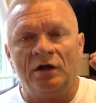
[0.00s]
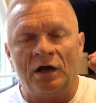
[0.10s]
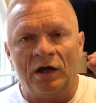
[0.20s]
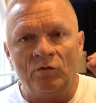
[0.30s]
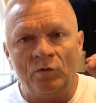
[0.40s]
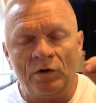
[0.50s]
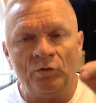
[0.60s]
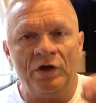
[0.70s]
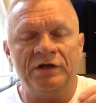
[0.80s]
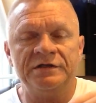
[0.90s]

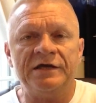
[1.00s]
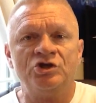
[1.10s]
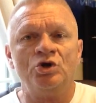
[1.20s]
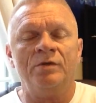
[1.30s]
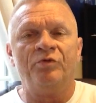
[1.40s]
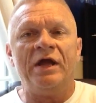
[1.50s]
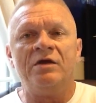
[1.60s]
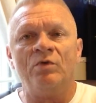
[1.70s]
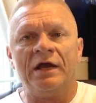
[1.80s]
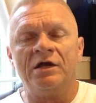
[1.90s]
We're going to take a short
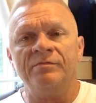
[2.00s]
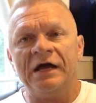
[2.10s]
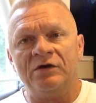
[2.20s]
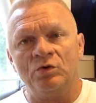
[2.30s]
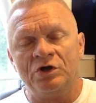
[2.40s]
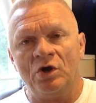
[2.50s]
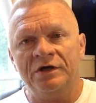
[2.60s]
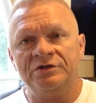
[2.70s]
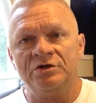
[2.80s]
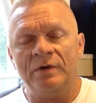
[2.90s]
break, and when I come back, we're
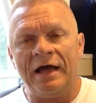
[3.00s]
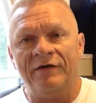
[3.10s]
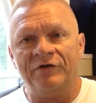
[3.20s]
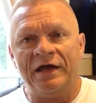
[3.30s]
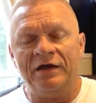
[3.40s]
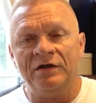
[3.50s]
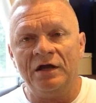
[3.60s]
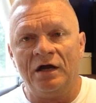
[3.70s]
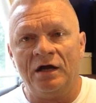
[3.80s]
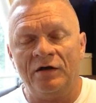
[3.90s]
going to have
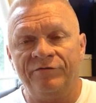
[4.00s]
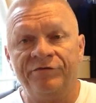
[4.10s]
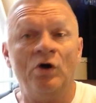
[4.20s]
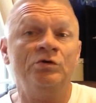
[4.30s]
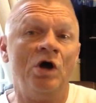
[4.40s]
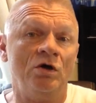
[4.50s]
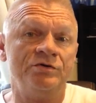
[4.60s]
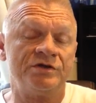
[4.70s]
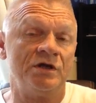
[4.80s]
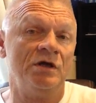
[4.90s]
a phone
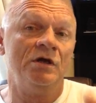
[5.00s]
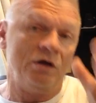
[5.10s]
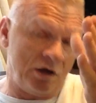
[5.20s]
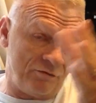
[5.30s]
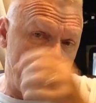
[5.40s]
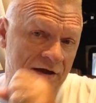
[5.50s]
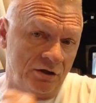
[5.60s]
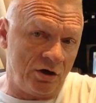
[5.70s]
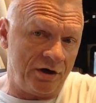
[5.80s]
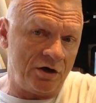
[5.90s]
host, a
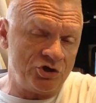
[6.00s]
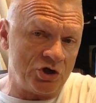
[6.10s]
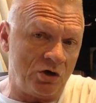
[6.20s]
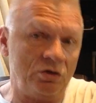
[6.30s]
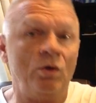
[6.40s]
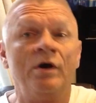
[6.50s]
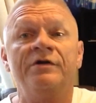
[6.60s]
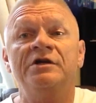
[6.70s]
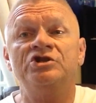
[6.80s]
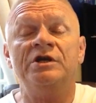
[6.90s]
regular on our show,
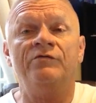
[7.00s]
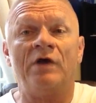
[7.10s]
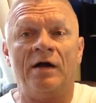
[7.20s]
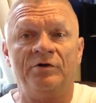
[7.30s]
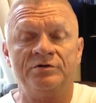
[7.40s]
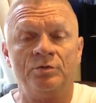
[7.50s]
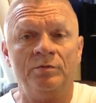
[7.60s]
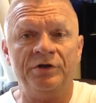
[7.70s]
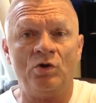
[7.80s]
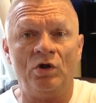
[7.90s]
Gloria Jean Roberts,
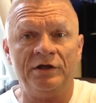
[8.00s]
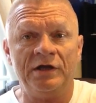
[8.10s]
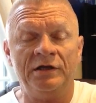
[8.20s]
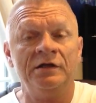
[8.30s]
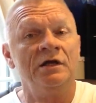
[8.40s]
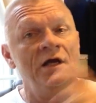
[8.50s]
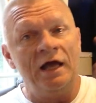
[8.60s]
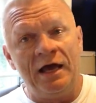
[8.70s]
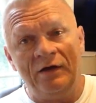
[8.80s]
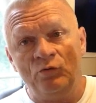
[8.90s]
will be calling in,
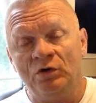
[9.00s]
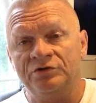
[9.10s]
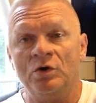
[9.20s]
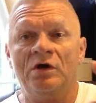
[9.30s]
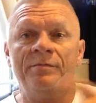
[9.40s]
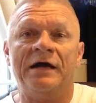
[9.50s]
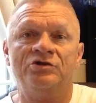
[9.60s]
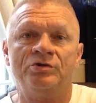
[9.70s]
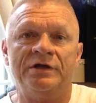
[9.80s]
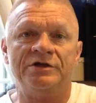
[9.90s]
and we'll talk
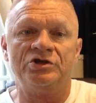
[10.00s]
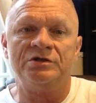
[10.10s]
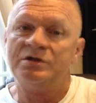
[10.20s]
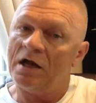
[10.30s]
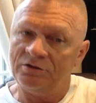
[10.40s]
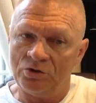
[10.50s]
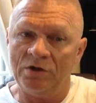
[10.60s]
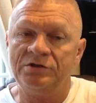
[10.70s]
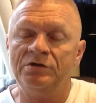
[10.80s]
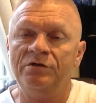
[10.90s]
about traditions. I'll
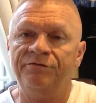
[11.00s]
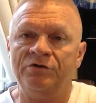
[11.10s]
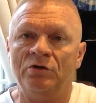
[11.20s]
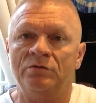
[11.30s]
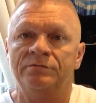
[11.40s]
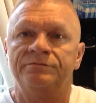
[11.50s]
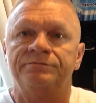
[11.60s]
talk to you in a few.